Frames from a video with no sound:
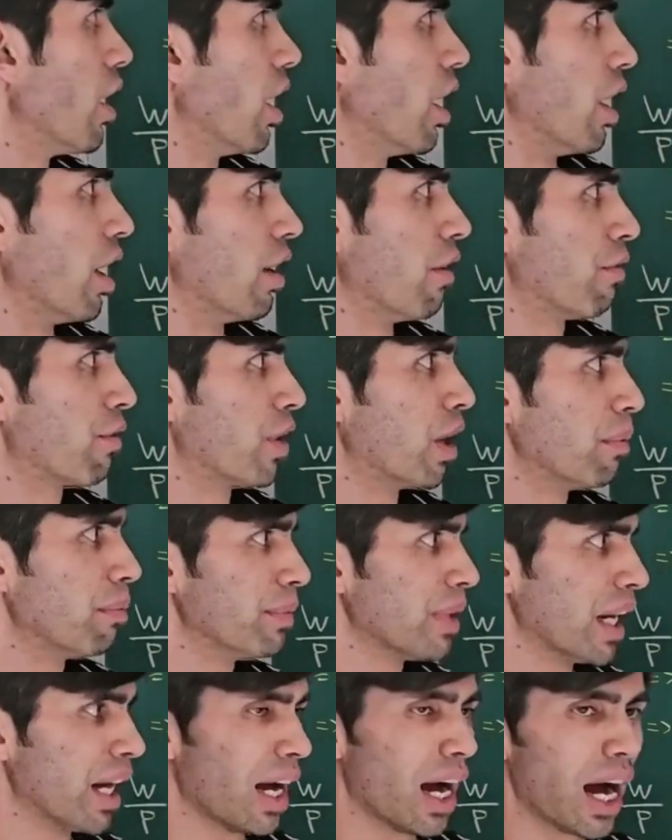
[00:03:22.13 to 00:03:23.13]

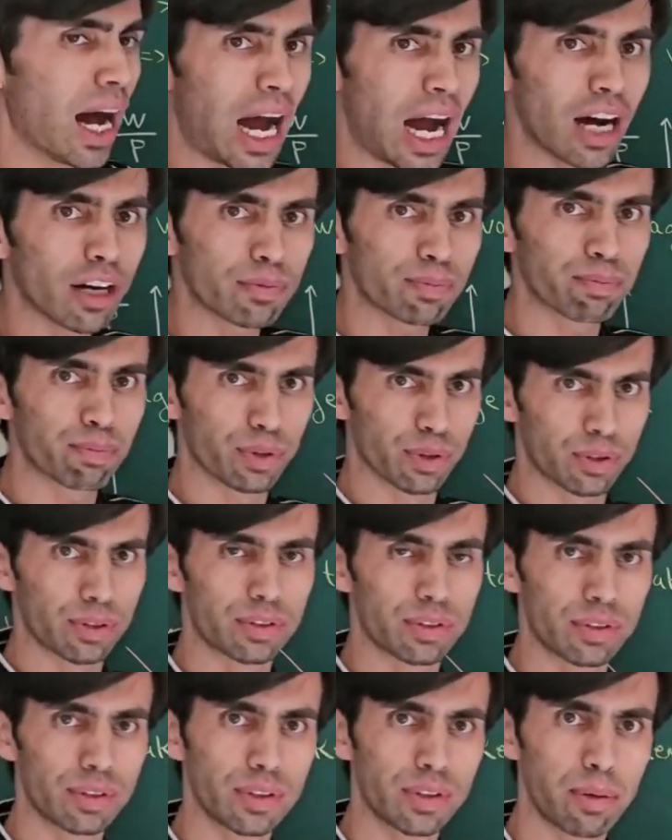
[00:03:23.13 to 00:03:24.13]
from the
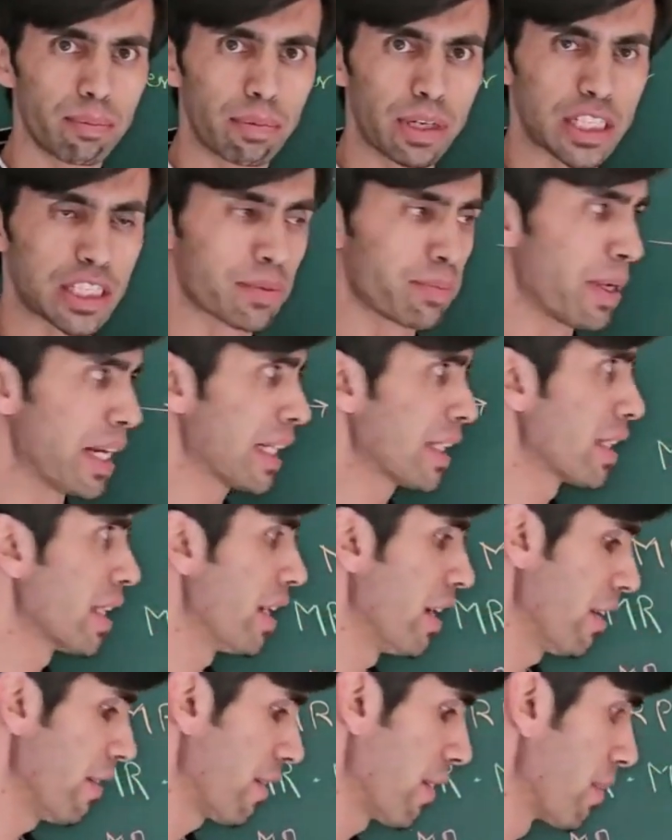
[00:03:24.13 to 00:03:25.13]
output
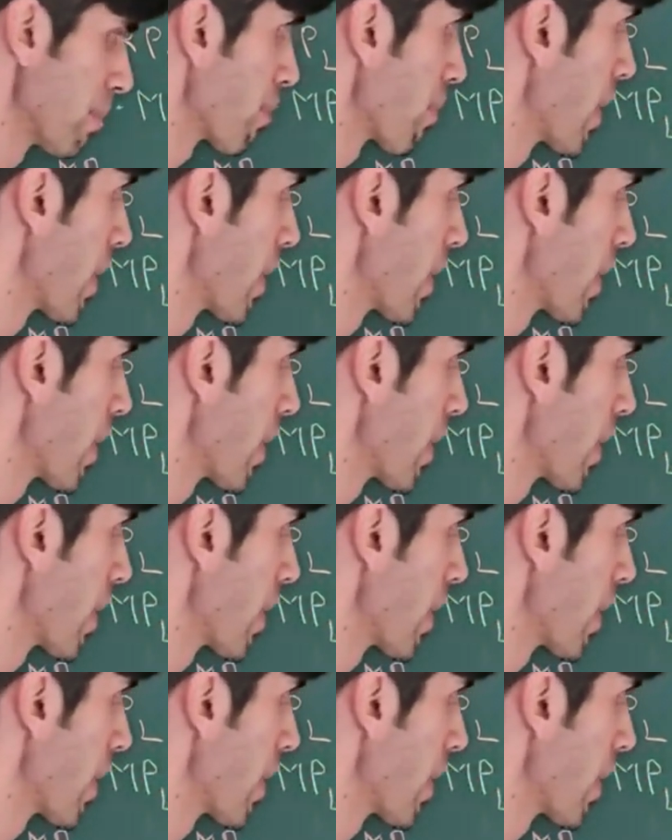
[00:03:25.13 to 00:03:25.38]
perspective